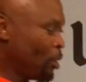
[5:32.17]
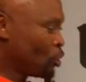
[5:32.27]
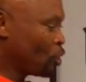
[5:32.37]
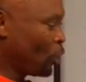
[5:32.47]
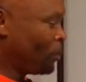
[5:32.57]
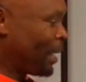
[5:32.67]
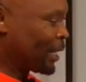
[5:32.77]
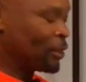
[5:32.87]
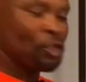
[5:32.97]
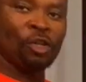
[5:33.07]
So my
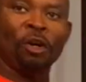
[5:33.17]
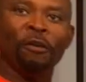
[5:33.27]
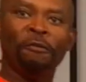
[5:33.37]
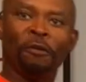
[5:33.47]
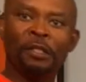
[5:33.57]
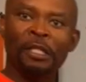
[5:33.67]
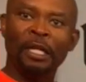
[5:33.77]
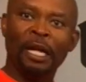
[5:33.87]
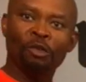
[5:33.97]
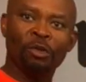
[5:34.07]
concern for
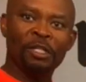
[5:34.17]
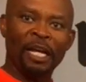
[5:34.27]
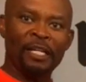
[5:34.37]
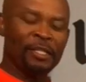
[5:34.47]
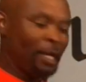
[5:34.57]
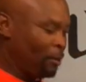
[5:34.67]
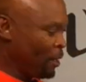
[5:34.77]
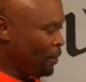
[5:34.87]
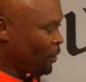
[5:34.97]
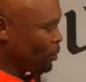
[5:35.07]
TS was that he said,
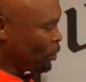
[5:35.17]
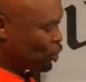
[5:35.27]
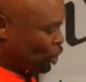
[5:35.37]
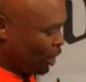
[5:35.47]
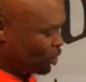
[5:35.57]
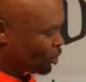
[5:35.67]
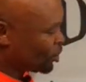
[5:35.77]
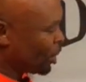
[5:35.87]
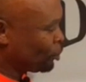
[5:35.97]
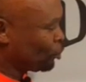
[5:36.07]
can we change the
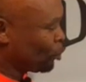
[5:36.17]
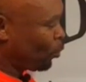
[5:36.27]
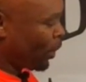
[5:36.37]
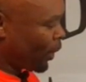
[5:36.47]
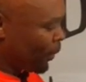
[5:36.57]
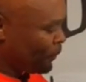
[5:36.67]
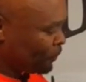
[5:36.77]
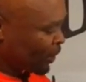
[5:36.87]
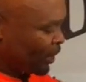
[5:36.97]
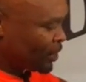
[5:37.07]
schedule to where,
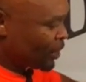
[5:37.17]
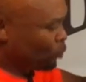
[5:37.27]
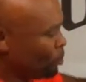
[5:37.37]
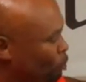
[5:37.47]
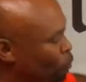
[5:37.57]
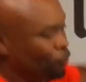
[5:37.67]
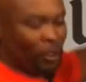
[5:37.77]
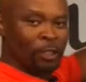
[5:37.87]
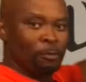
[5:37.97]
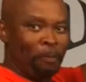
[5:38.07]
let's say we move
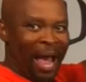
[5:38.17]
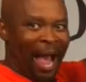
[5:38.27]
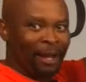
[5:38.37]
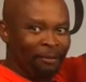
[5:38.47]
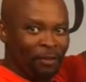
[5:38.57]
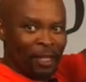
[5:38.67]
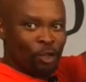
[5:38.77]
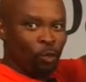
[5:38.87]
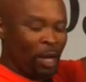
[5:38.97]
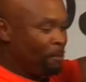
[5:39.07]
this back
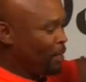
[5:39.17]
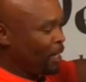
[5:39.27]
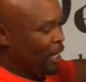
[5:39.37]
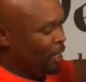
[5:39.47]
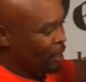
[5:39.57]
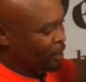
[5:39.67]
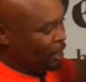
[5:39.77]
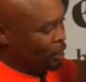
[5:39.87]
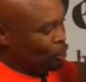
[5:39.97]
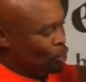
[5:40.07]
this way, meaning
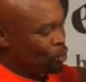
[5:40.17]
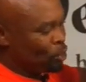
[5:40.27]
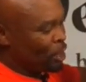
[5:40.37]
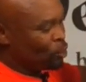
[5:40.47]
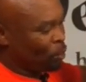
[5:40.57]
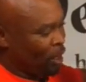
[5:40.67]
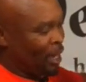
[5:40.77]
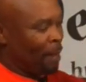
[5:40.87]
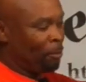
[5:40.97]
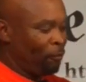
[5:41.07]
take Tuesday's
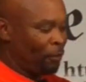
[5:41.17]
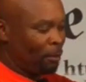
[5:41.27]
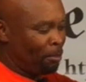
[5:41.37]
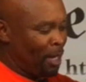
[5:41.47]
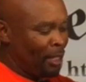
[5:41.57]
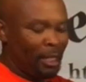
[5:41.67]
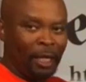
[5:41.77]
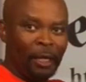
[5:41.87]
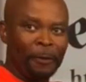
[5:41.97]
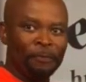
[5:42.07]
workout, move it to
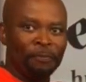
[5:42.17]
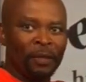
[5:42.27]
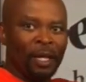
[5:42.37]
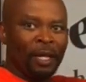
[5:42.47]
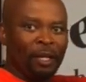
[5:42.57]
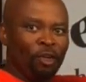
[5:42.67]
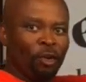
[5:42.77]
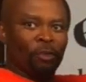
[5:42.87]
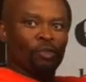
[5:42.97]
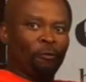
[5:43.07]
Monday, and you
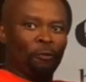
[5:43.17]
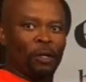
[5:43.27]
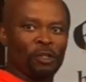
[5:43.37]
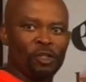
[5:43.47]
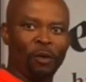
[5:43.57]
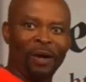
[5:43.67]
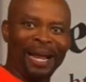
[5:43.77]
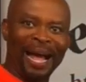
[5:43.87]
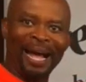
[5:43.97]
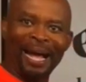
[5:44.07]
know, so forth and so on.